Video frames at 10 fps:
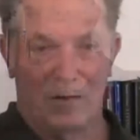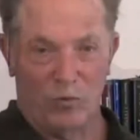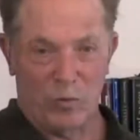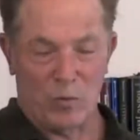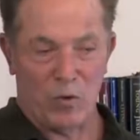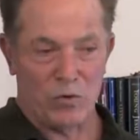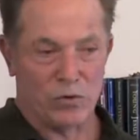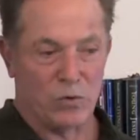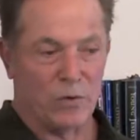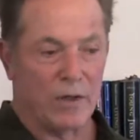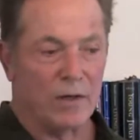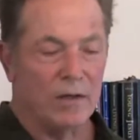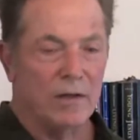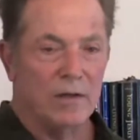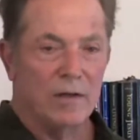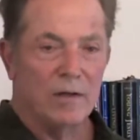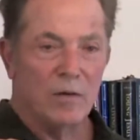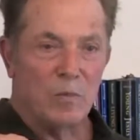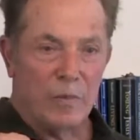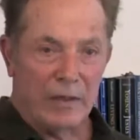We propose to you that
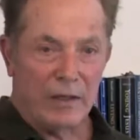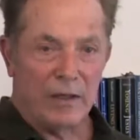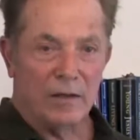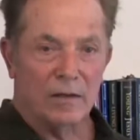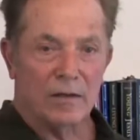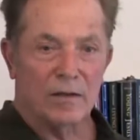being